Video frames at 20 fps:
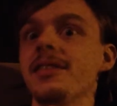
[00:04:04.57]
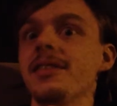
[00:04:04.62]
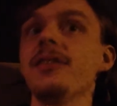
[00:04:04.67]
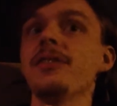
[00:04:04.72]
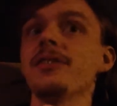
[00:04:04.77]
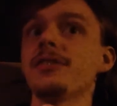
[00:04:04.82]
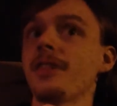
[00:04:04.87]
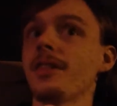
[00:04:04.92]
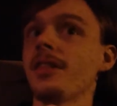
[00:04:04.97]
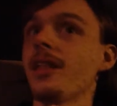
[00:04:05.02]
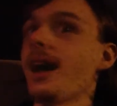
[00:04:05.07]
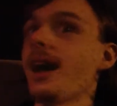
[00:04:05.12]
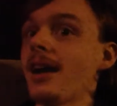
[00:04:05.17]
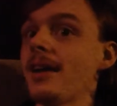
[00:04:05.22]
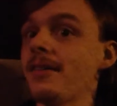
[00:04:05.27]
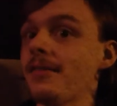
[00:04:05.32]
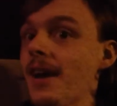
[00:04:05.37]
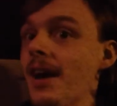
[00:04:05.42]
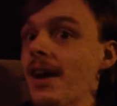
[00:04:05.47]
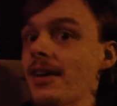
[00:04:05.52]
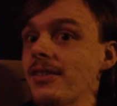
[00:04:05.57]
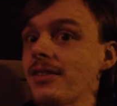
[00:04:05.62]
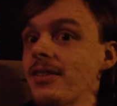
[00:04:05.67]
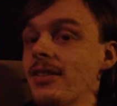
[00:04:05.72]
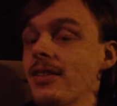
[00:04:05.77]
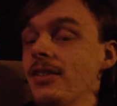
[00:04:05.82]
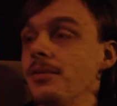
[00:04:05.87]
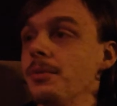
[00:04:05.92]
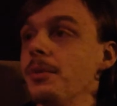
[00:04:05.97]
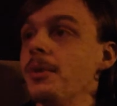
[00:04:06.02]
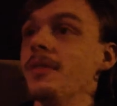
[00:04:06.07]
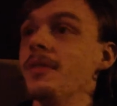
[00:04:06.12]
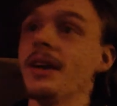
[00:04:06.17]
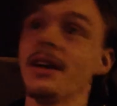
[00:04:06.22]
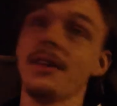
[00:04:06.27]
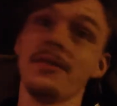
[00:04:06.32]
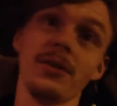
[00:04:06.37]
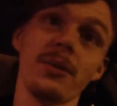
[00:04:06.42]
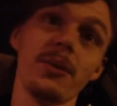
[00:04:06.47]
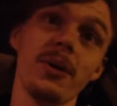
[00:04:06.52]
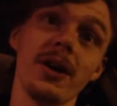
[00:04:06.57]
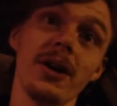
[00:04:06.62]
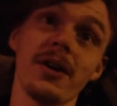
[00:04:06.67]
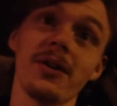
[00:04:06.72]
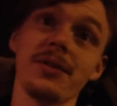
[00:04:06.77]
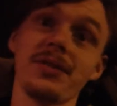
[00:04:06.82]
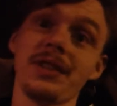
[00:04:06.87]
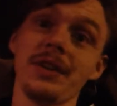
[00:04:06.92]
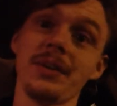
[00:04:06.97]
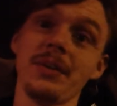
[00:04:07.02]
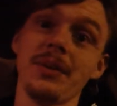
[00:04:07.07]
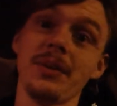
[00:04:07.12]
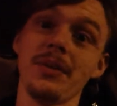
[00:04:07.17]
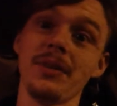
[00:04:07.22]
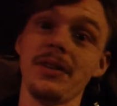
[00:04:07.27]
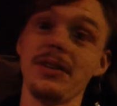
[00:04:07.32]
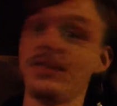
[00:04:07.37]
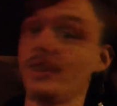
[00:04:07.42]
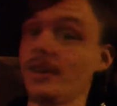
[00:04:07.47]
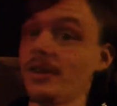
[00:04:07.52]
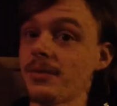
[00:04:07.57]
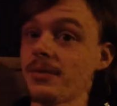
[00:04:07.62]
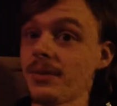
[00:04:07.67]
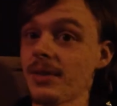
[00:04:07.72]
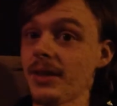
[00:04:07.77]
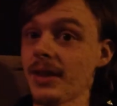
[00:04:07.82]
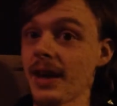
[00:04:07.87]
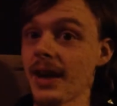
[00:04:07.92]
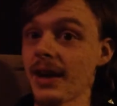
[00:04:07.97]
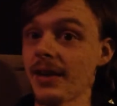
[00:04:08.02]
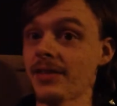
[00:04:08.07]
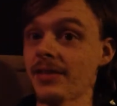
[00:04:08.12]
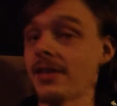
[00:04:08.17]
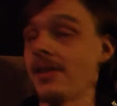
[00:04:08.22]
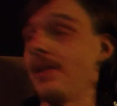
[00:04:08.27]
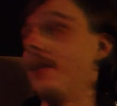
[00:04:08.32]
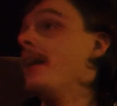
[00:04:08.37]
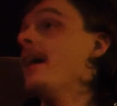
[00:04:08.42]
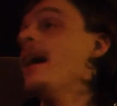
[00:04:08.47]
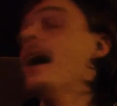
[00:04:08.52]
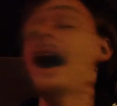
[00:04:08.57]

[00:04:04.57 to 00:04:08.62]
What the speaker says: There's a lot of action in this movie, and if you want to go see a movie just for the action,